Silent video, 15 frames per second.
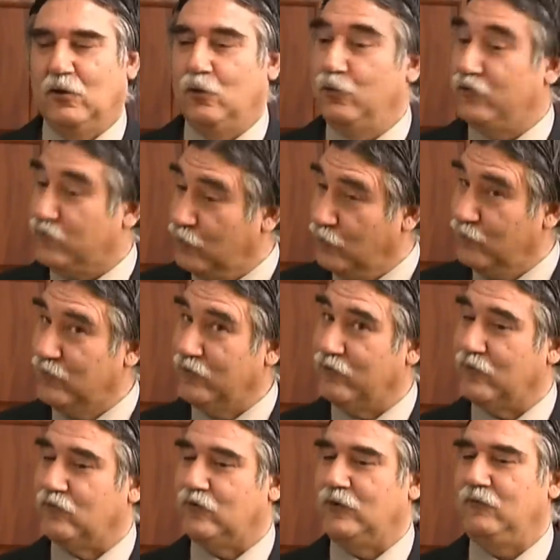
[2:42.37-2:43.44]
who served as
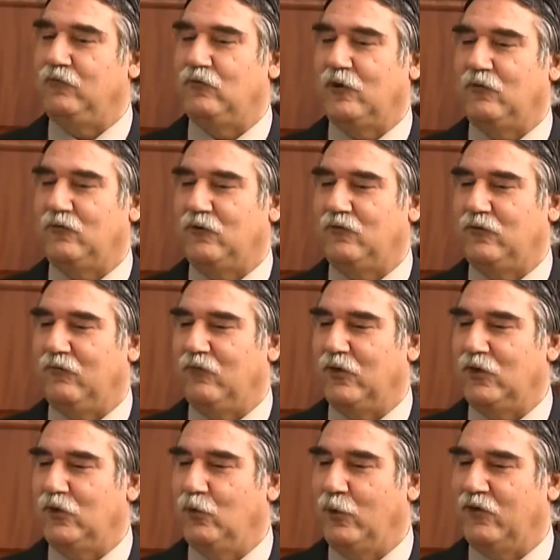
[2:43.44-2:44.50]
the Chief Justice of the
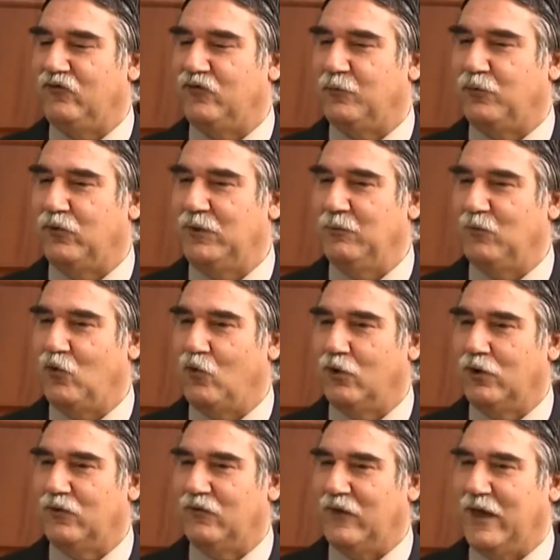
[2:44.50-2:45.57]
U.S. Supreme
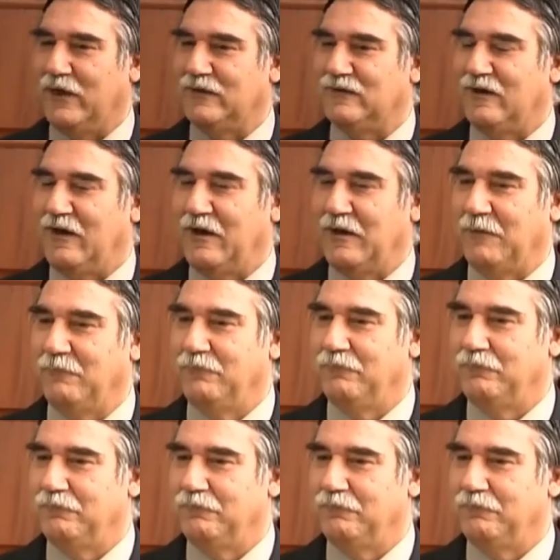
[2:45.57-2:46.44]
Court at that time.